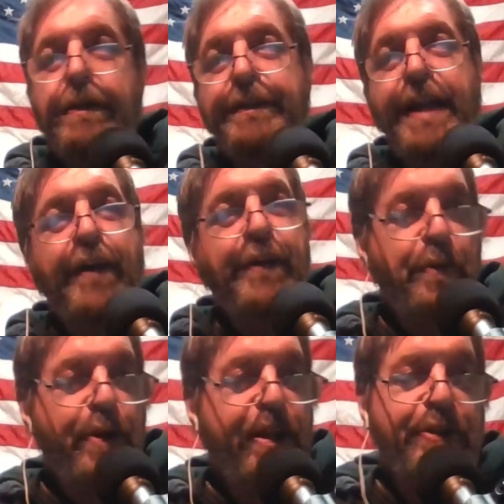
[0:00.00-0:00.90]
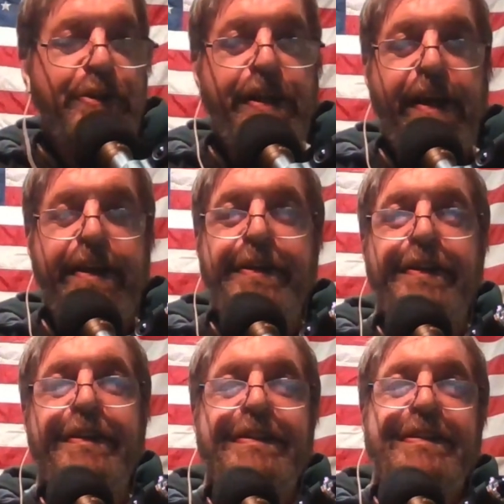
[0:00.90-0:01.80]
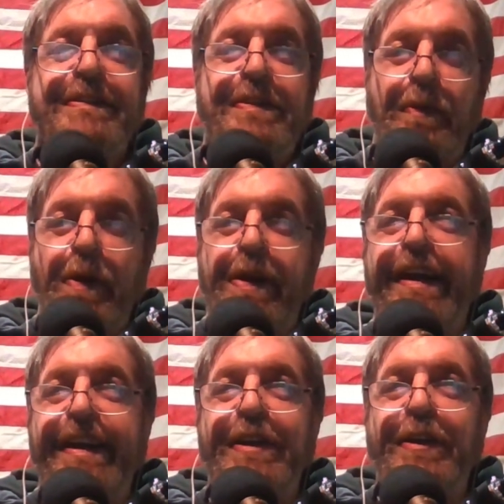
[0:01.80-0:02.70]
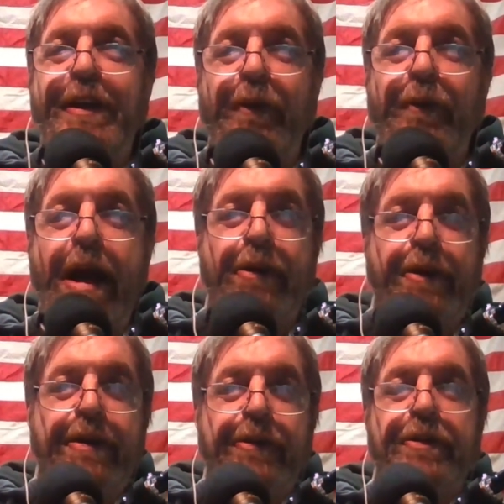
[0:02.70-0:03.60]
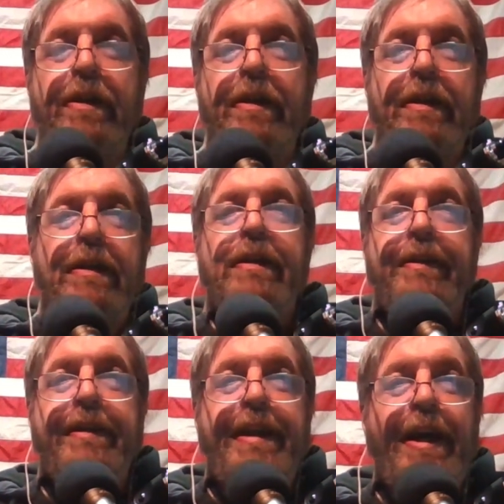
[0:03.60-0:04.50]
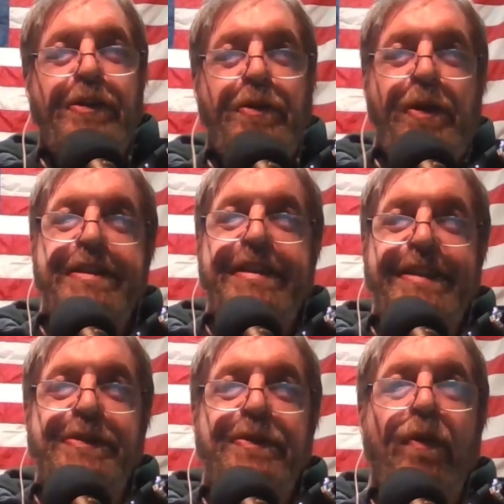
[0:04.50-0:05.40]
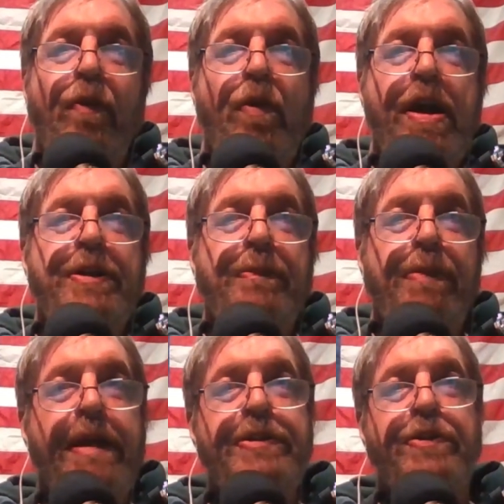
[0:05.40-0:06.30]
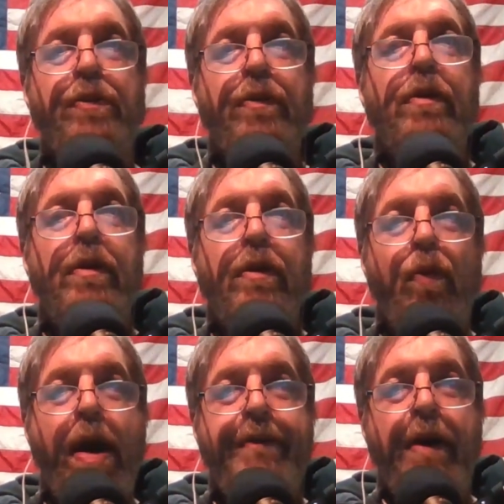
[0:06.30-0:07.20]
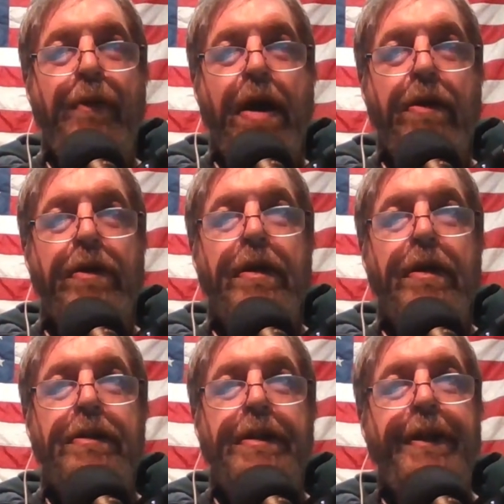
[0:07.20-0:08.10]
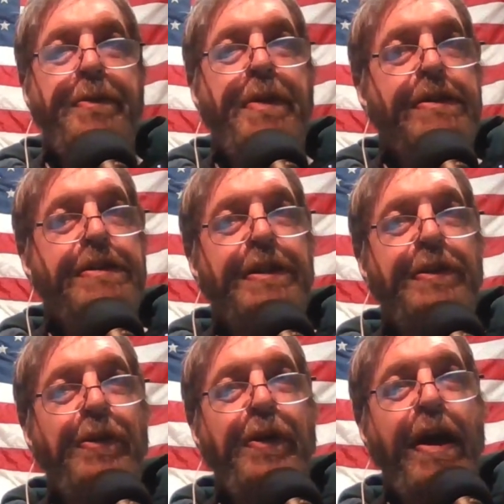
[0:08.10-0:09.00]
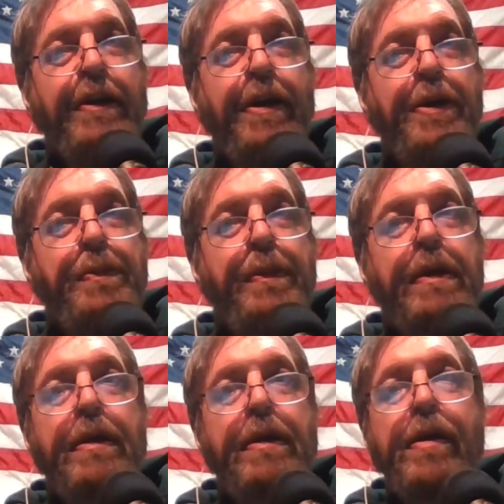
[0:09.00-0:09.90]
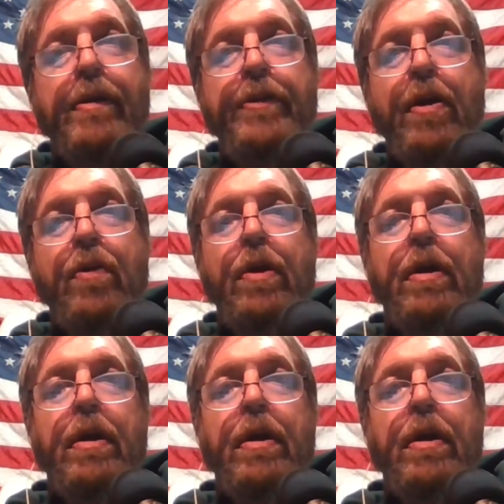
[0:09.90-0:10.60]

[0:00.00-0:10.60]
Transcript: now that we understand what an internet router is, the next question is, where do you place your Wi-Fi router to get the best signal throughout your home? So